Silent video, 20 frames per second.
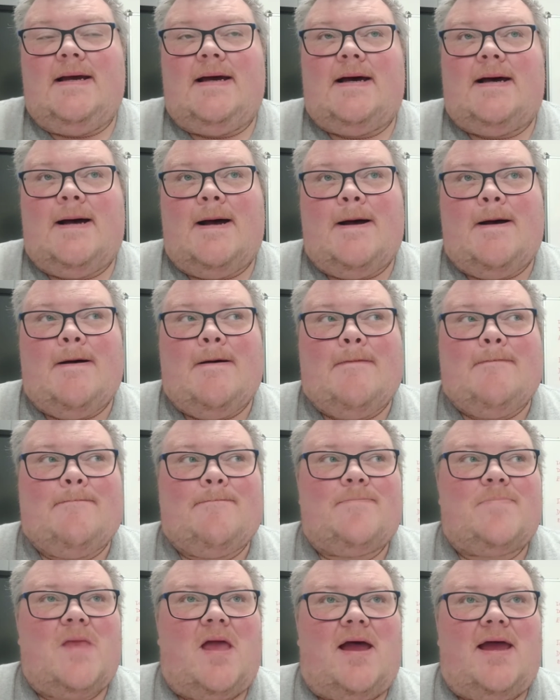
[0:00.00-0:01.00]

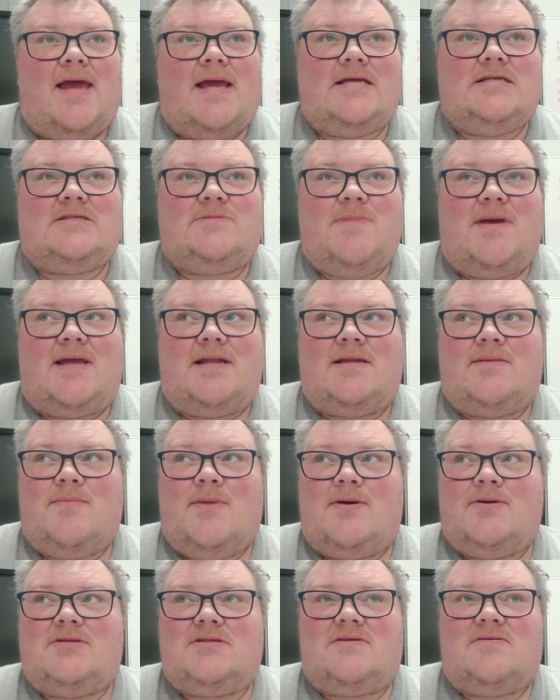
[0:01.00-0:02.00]
I spend
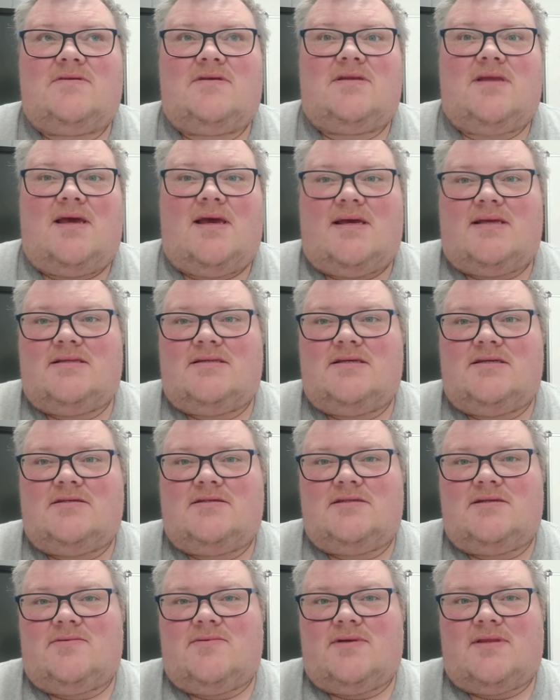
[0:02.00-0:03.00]
most of today
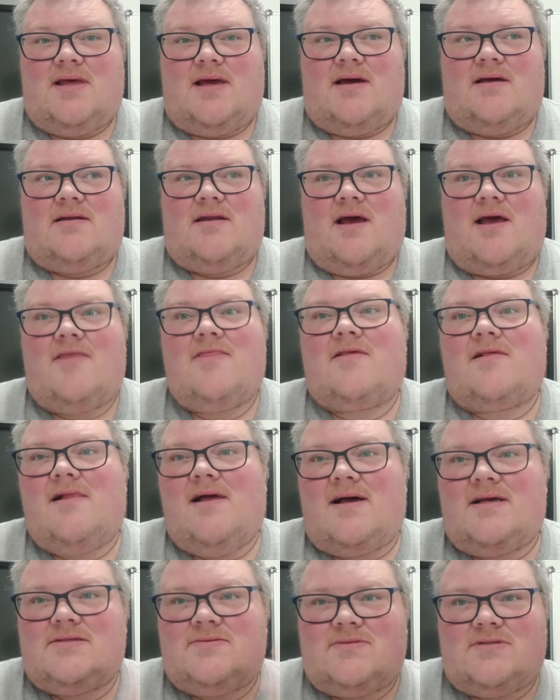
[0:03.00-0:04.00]
teaching with our 9th
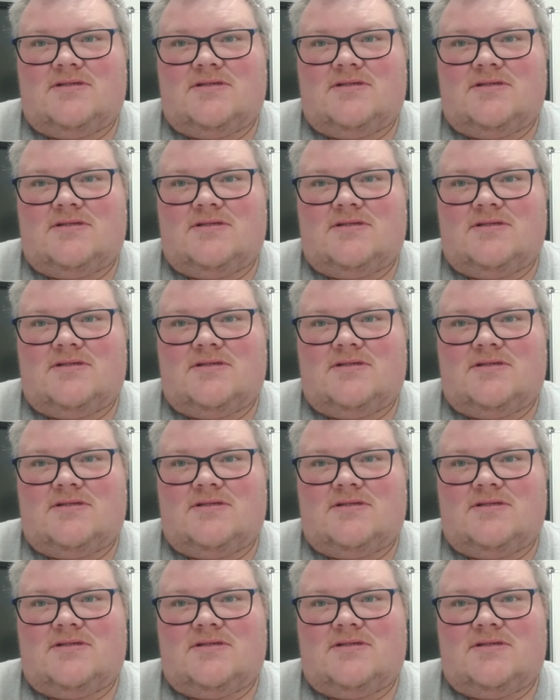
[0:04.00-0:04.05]
class,